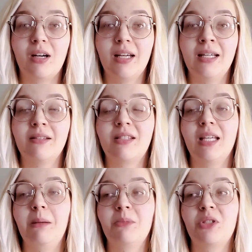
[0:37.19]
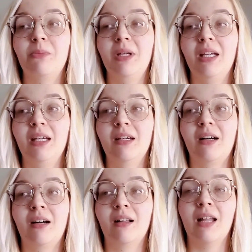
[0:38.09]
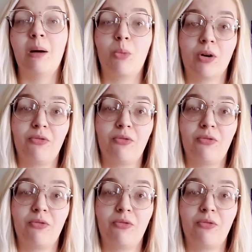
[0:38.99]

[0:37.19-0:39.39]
It seemed to be a lot more